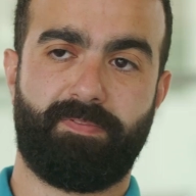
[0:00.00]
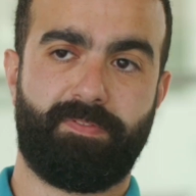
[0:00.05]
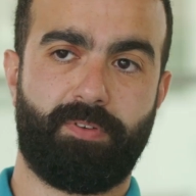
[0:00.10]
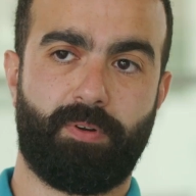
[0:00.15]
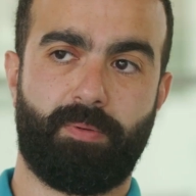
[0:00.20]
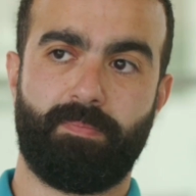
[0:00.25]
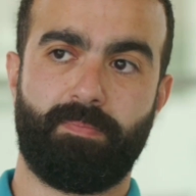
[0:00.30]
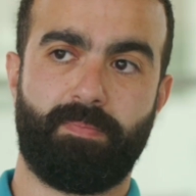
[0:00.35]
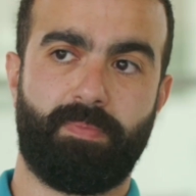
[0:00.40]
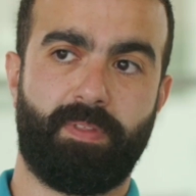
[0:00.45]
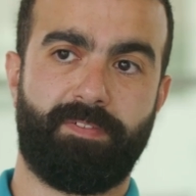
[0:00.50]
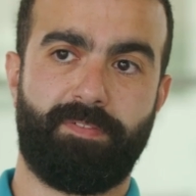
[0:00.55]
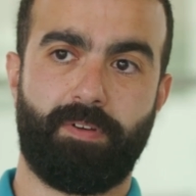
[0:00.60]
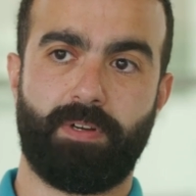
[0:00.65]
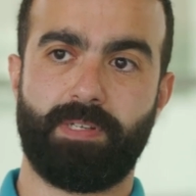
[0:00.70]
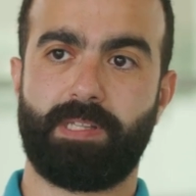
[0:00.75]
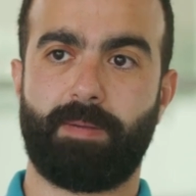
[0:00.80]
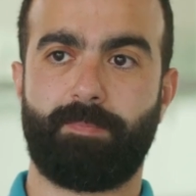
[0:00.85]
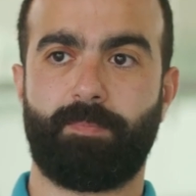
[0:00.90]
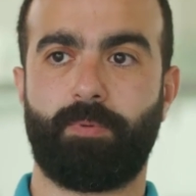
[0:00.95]
From the
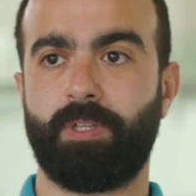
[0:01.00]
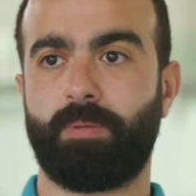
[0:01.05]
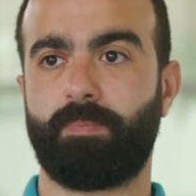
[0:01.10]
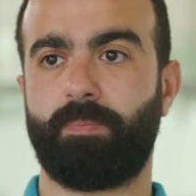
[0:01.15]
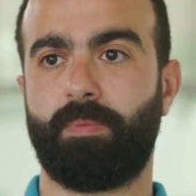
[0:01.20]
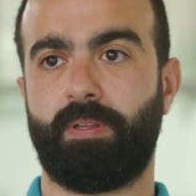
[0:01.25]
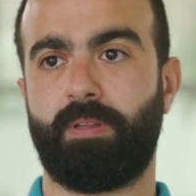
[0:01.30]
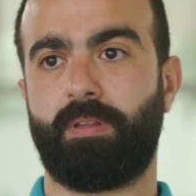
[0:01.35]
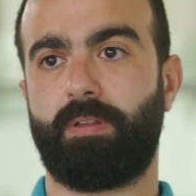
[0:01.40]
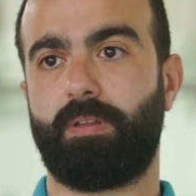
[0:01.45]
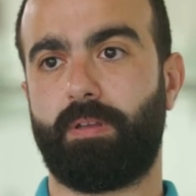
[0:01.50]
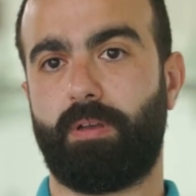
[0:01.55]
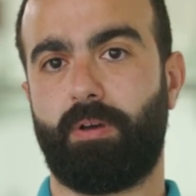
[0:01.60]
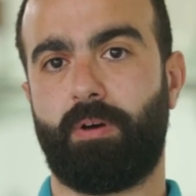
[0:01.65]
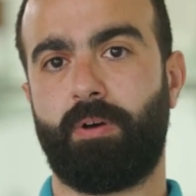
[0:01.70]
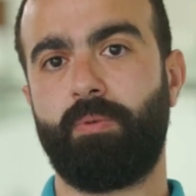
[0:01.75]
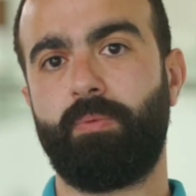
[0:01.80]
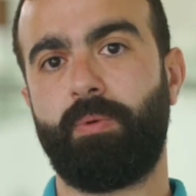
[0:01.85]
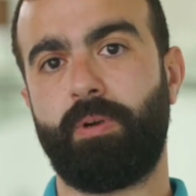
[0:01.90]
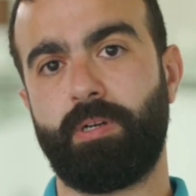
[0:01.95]
first appointment
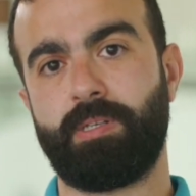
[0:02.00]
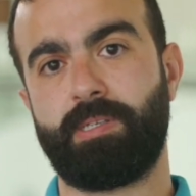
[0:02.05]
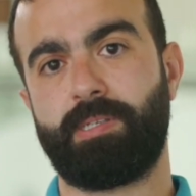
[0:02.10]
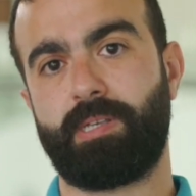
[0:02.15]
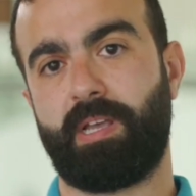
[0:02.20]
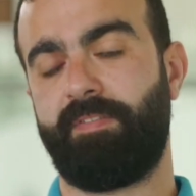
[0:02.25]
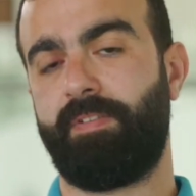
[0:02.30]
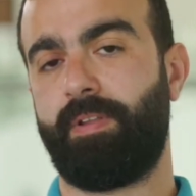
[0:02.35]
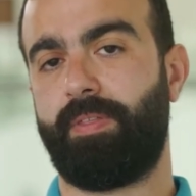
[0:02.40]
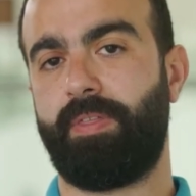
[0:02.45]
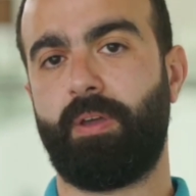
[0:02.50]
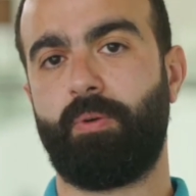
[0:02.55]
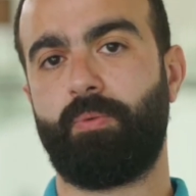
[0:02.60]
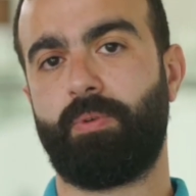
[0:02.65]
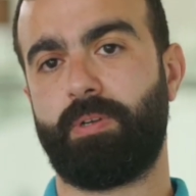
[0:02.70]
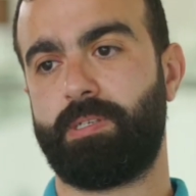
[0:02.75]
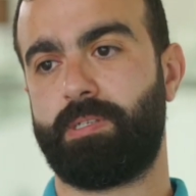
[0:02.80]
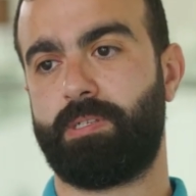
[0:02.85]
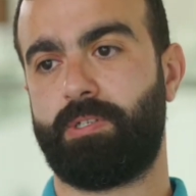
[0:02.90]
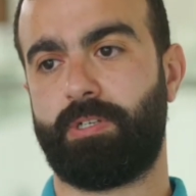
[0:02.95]
onwards, everything
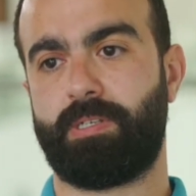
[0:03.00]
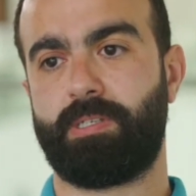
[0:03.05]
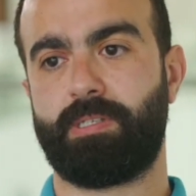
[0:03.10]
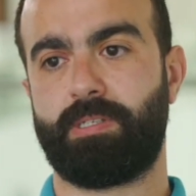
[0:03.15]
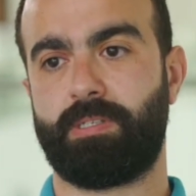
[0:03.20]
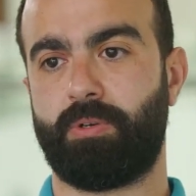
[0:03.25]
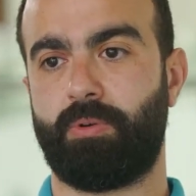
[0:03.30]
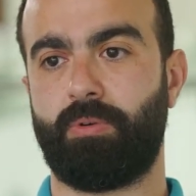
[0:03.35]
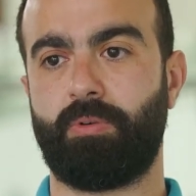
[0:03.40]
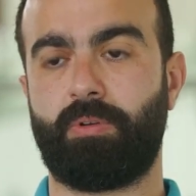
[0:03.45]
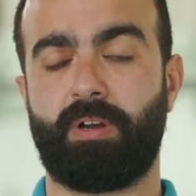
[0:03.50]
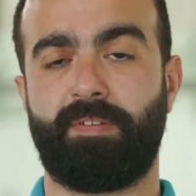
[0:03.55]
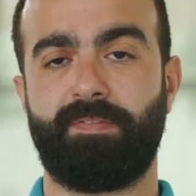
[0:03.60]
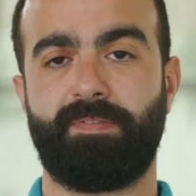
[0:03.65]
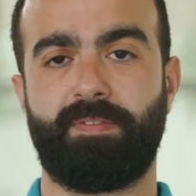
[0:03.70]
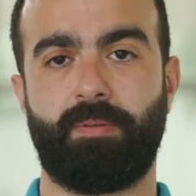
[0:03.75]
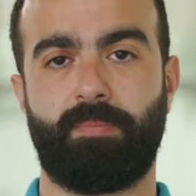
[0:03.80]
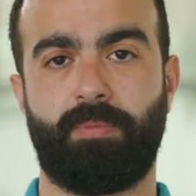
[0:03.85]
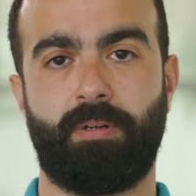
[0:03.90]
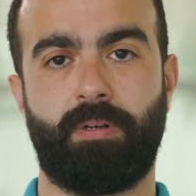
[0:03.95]
was just so
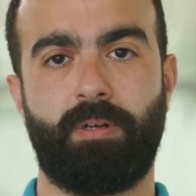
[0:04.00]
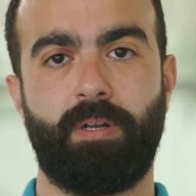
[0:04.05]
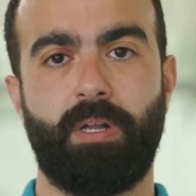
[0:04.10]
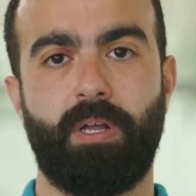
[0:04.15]
comfortable.